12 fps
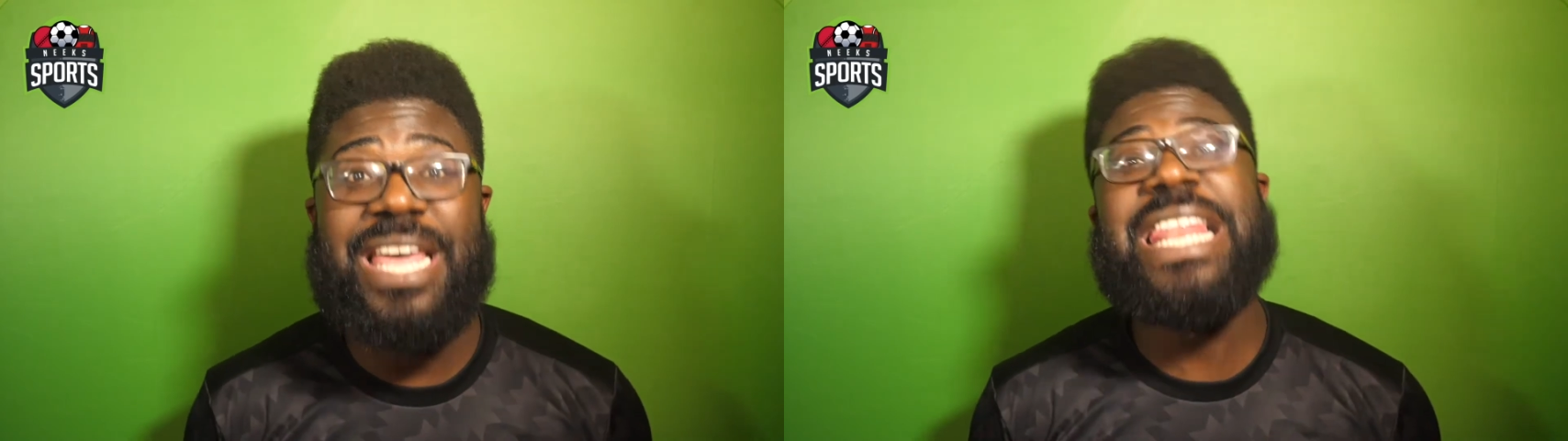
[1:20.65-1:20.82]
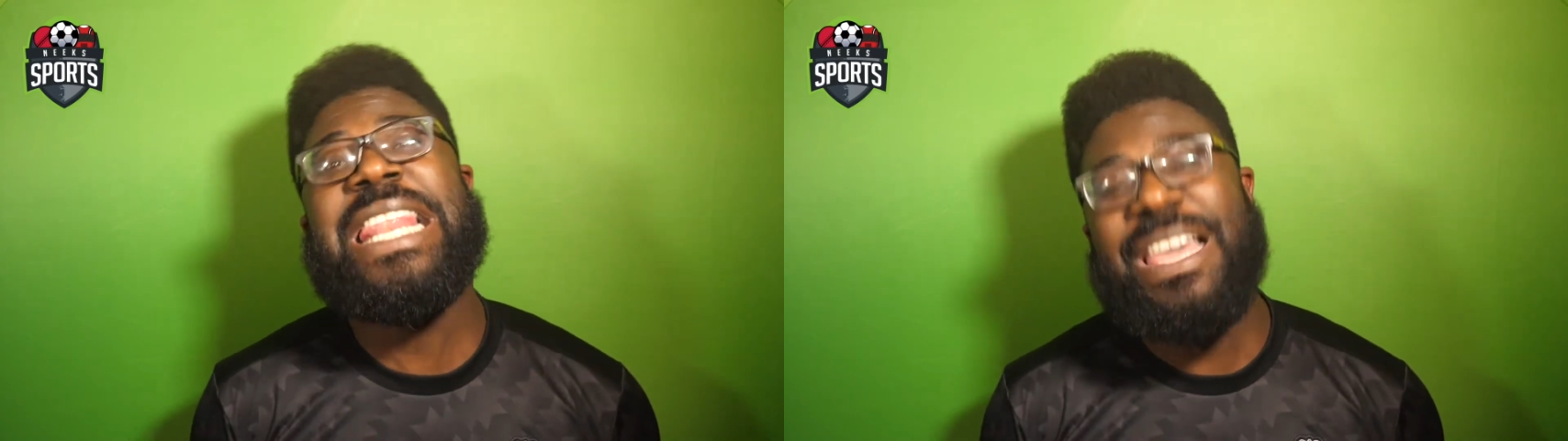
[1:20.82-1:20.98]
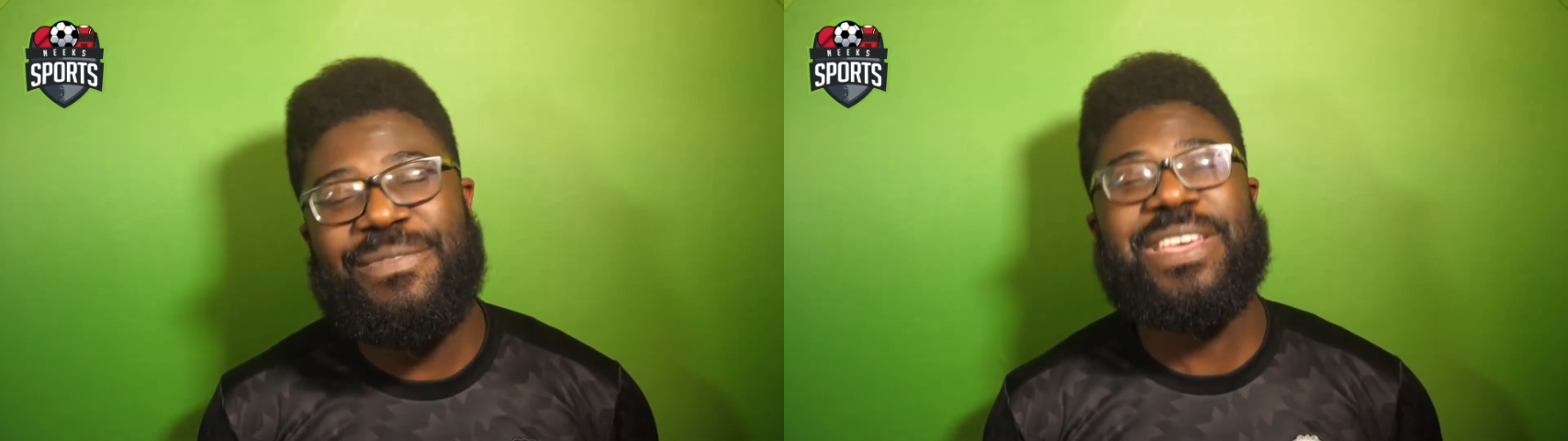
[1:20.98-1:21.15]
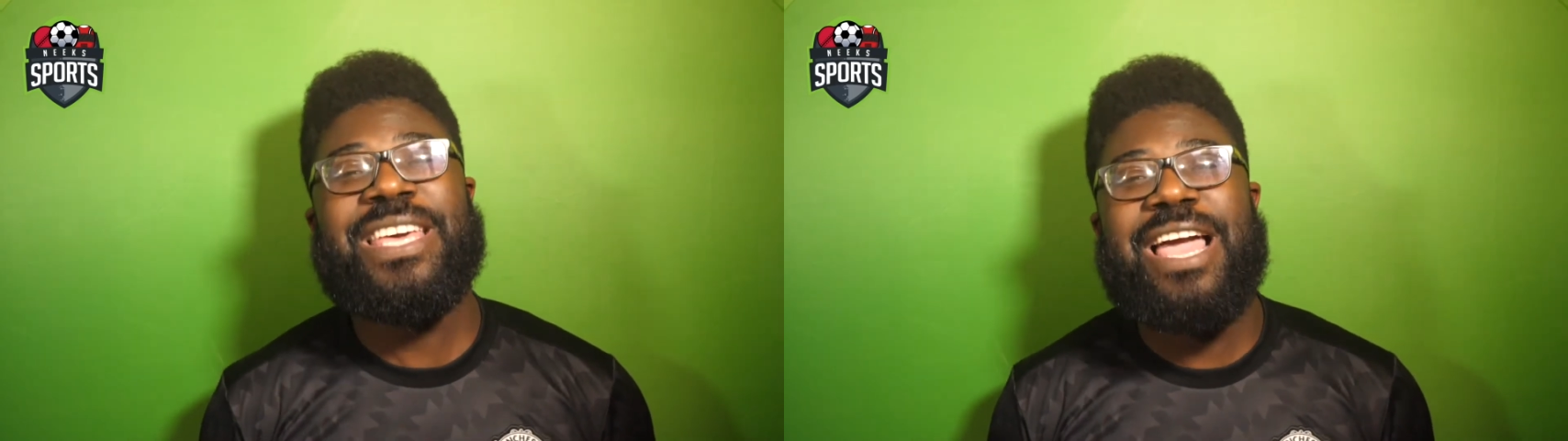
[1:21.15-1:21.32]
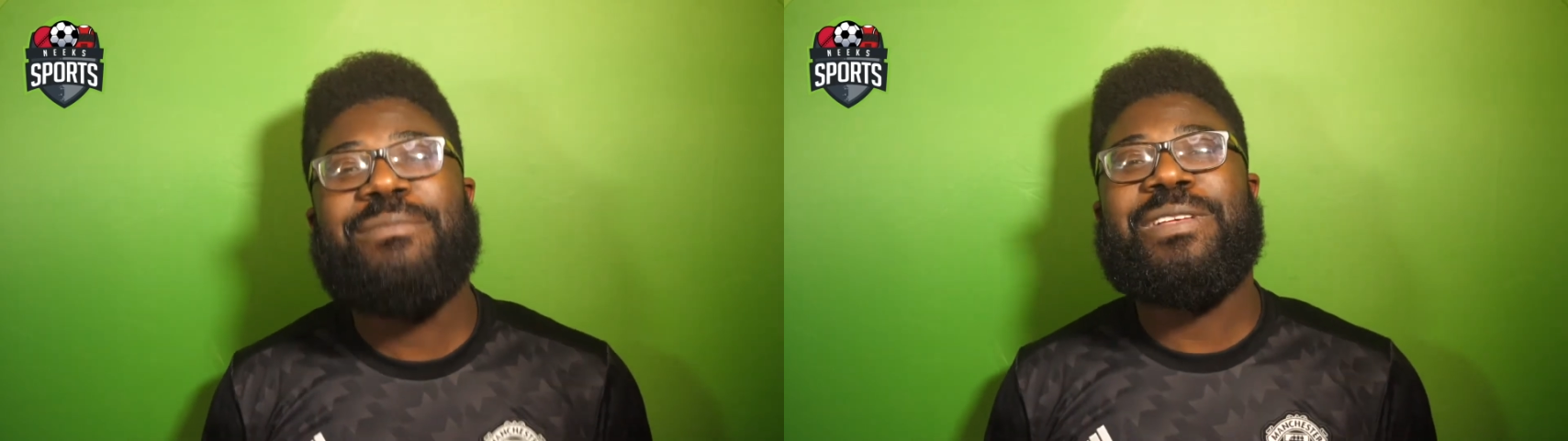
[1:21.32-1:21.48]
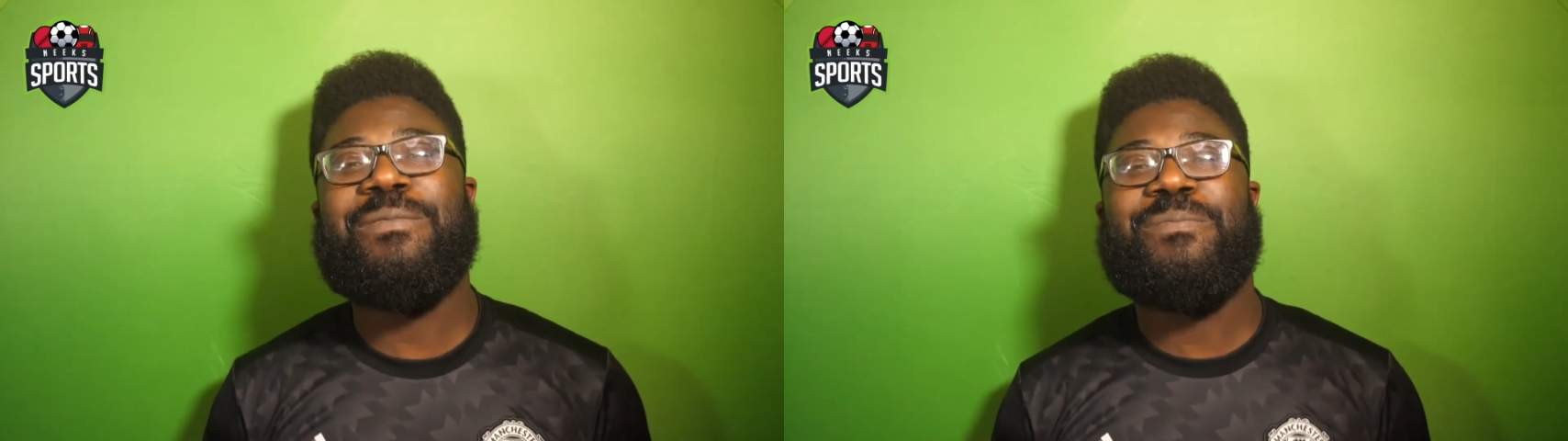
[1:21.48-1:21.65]
11
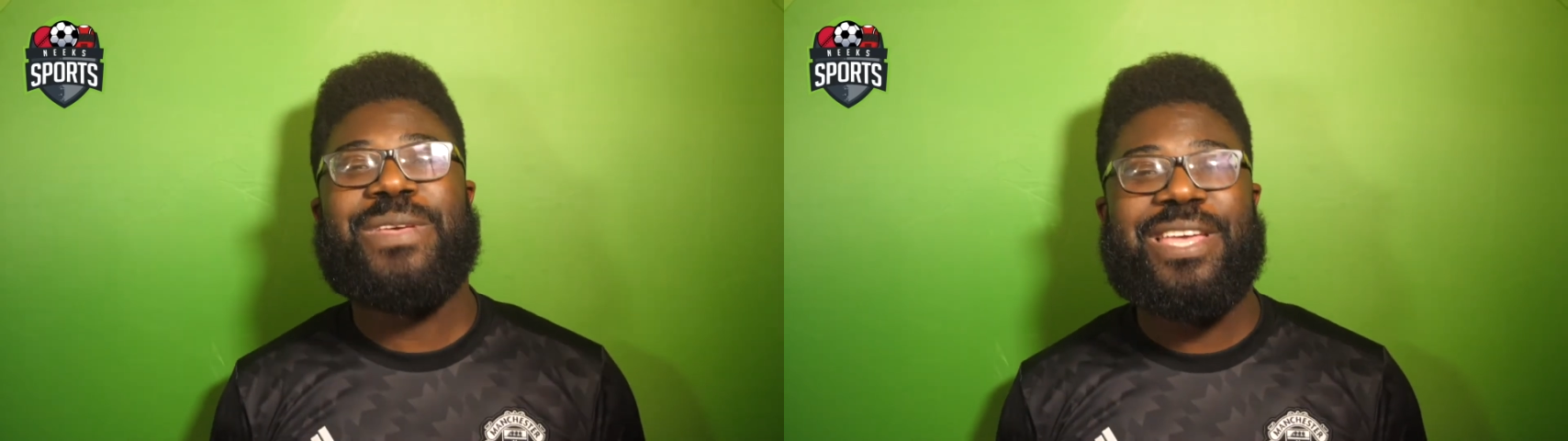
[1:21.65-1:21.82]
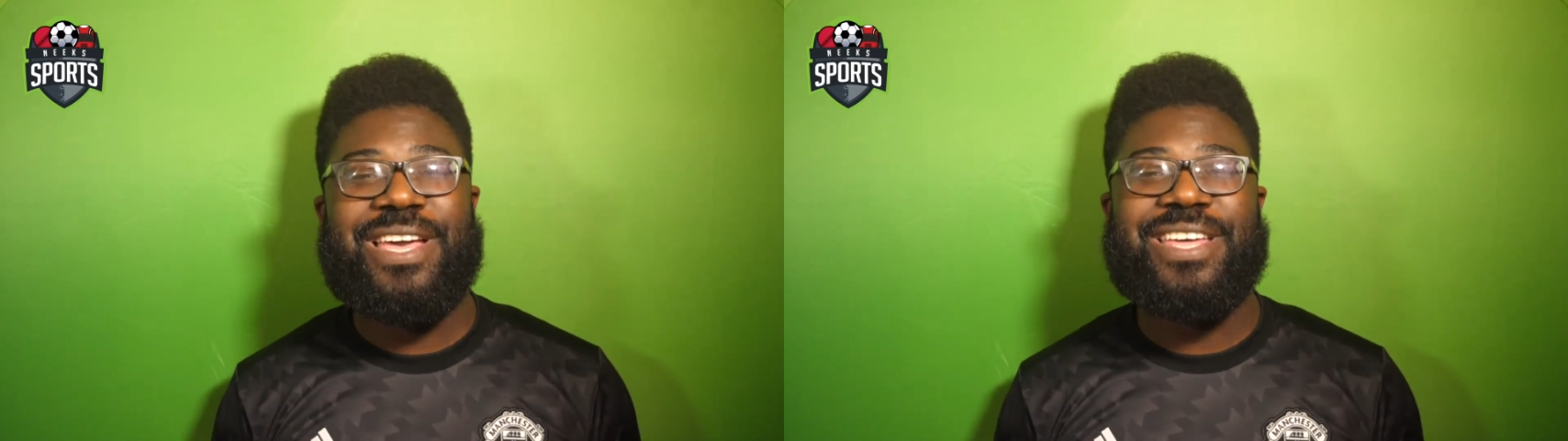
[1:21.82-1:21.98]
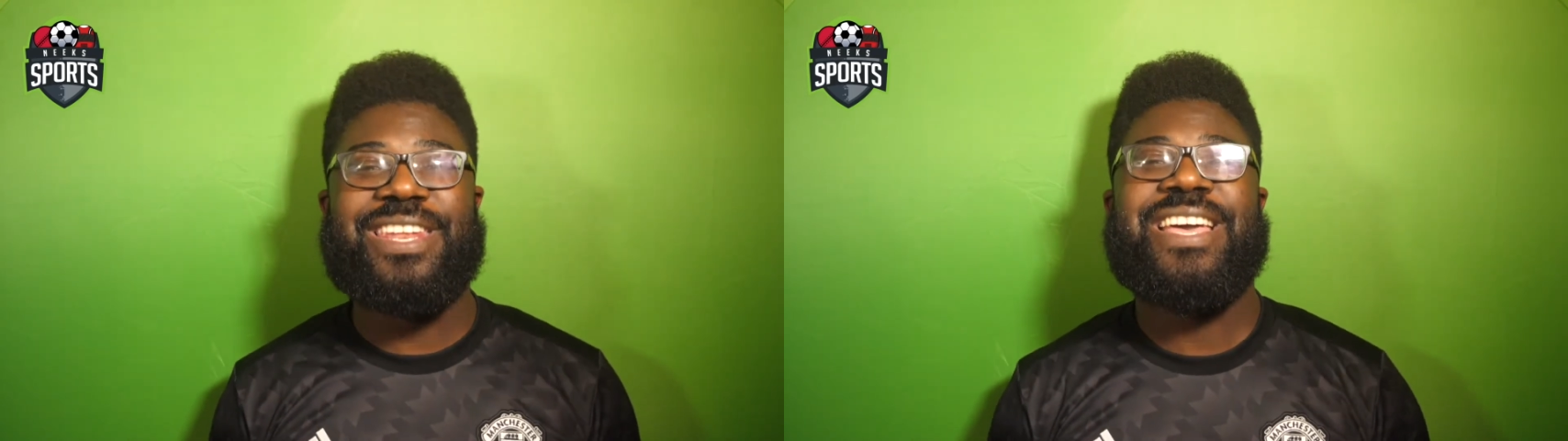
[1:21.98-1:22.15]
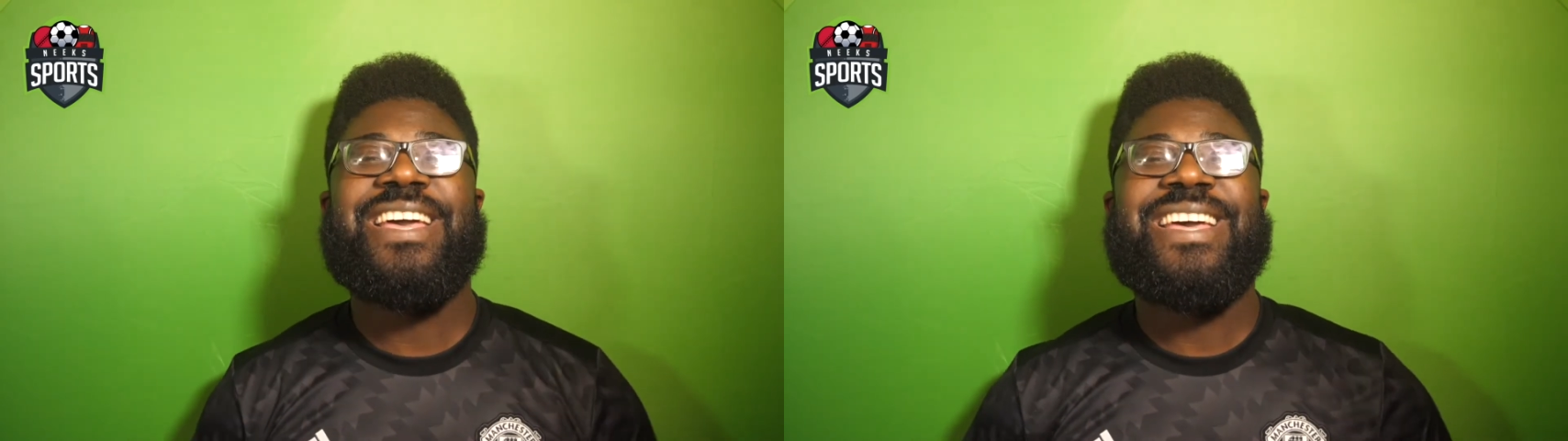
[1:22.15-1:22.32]
games unbeaten,